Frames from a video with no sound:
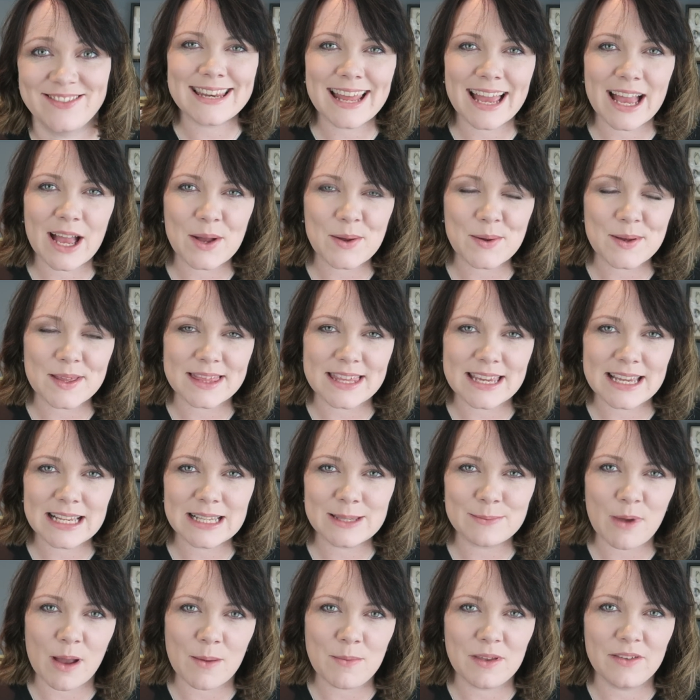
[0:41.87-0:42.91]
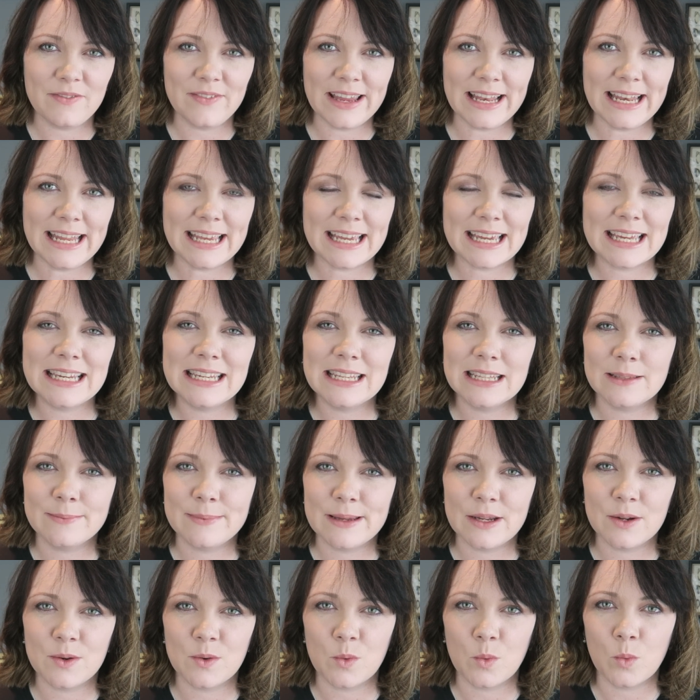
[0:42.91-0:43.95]
Now, things might be feeling a little
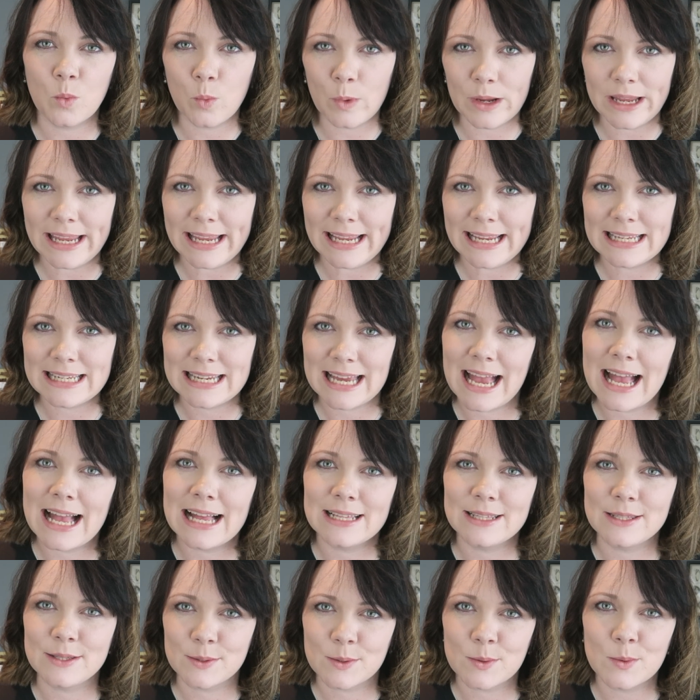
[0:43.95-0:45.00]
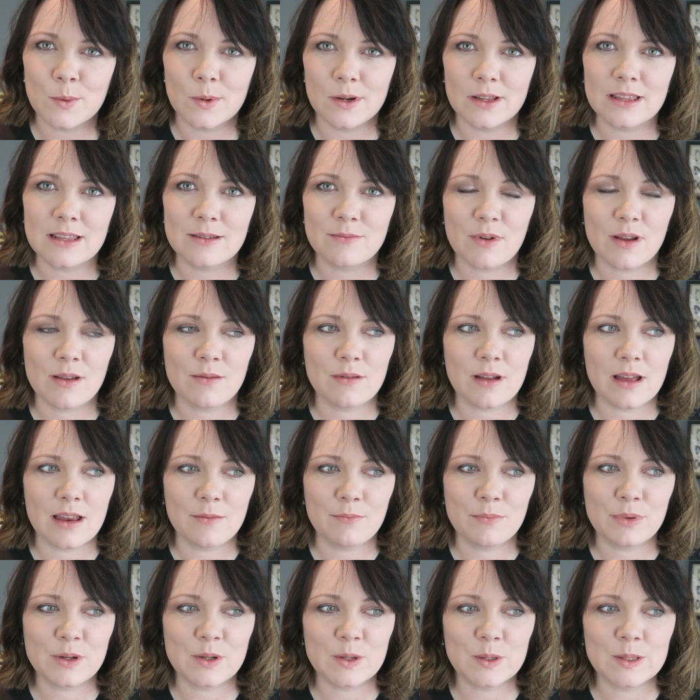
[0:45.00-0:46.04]
bit weird at school at the
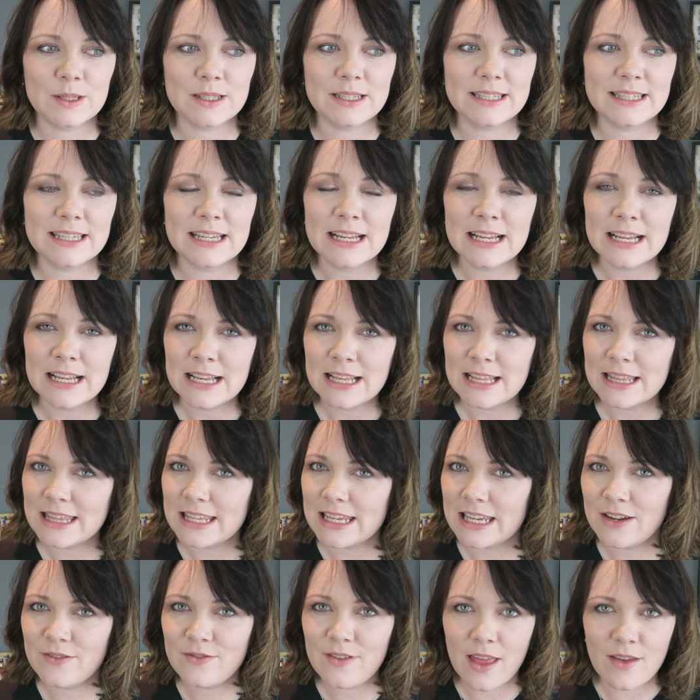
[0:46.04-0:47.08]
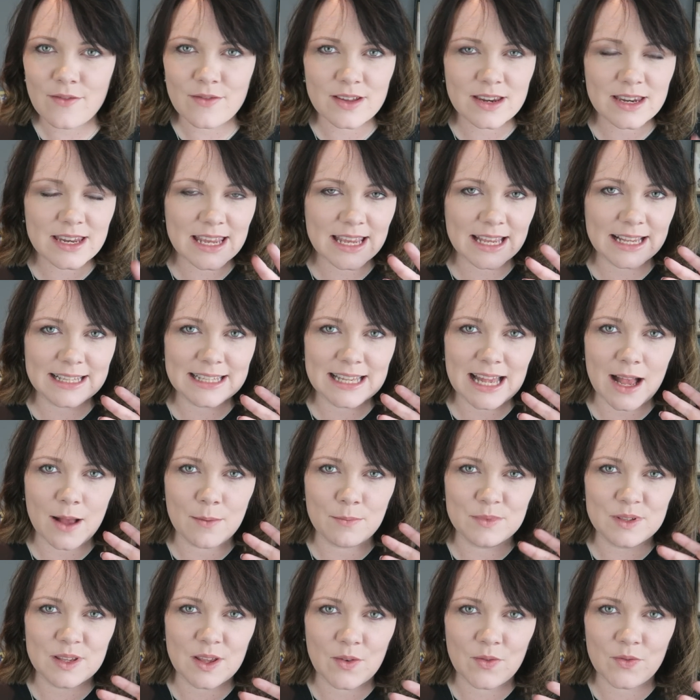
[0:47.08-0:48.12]
moment because the year eleven
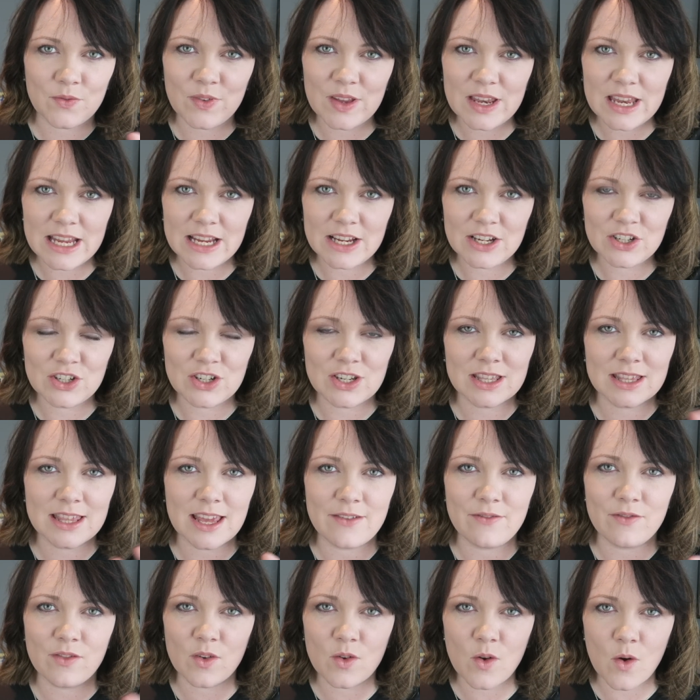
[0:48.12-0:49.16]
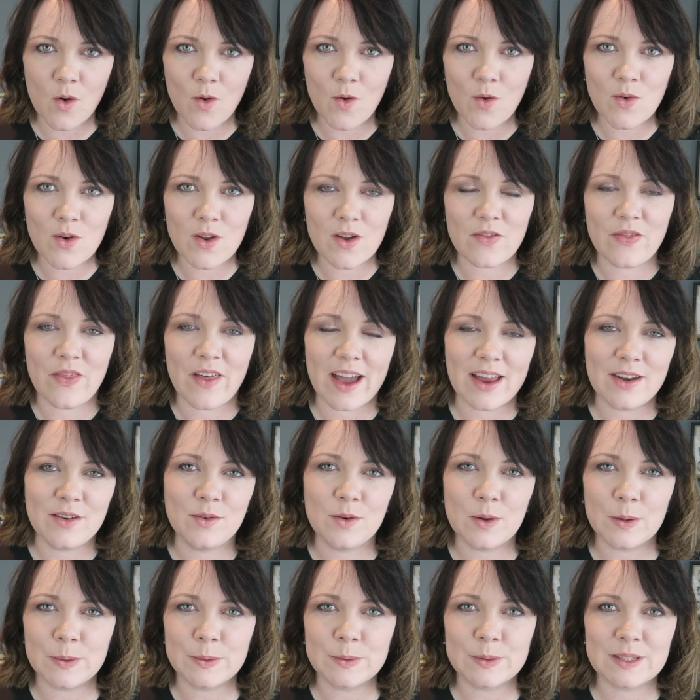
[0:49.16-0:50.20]
exams have finished, they've gone, they're
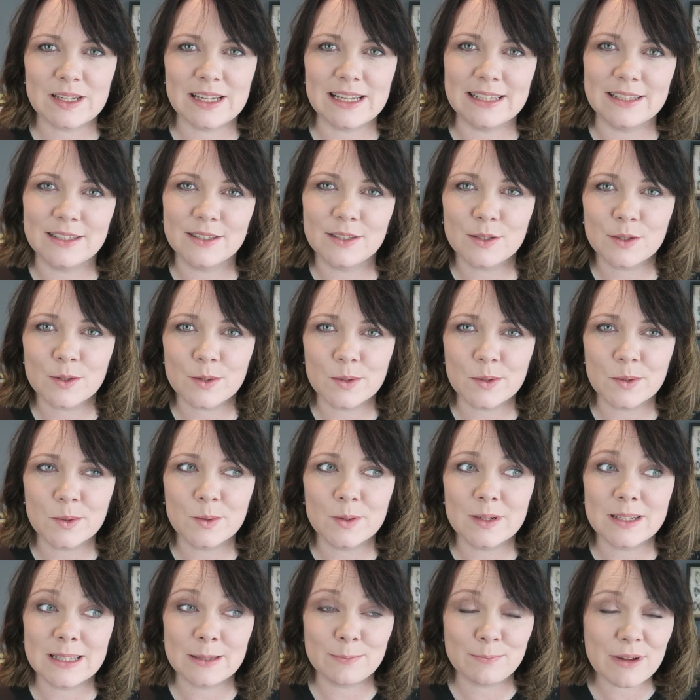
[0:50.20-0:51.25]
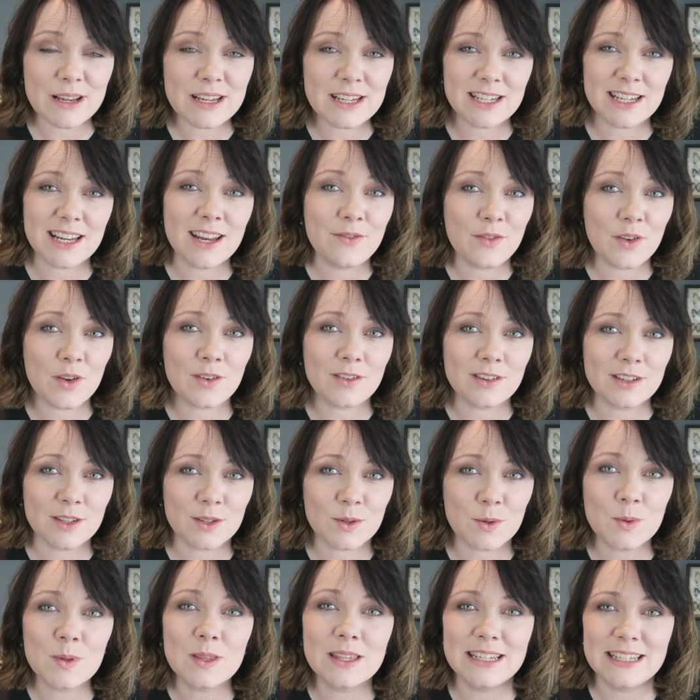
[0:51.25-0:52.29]
not in school, especially if you're at a
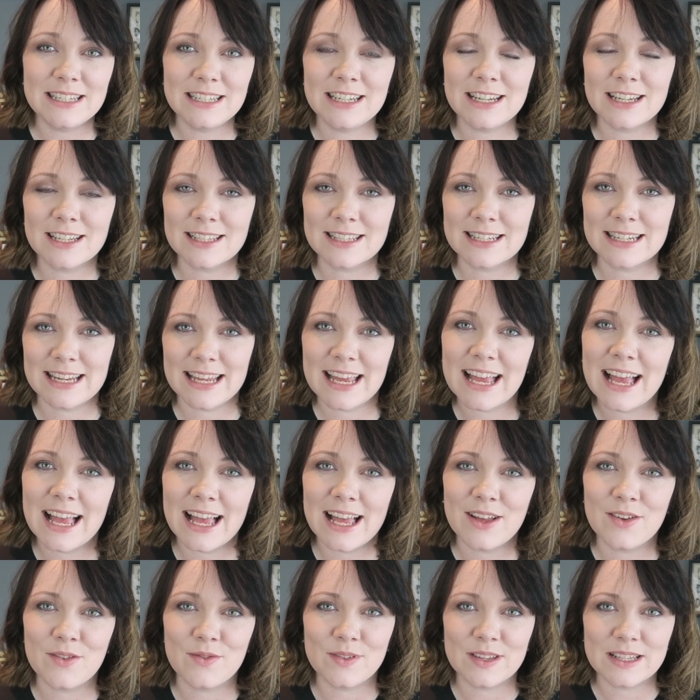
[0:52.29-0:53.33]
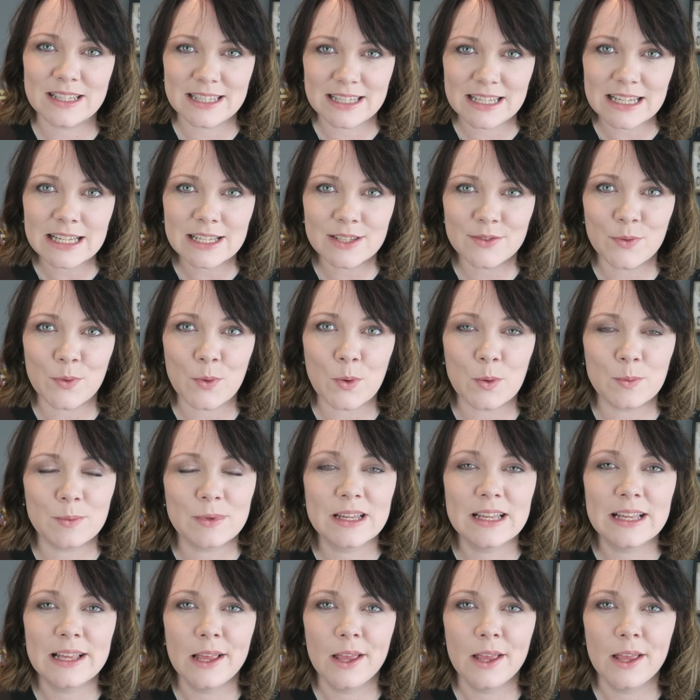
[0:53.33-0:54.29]
school that doesn't have sixth form.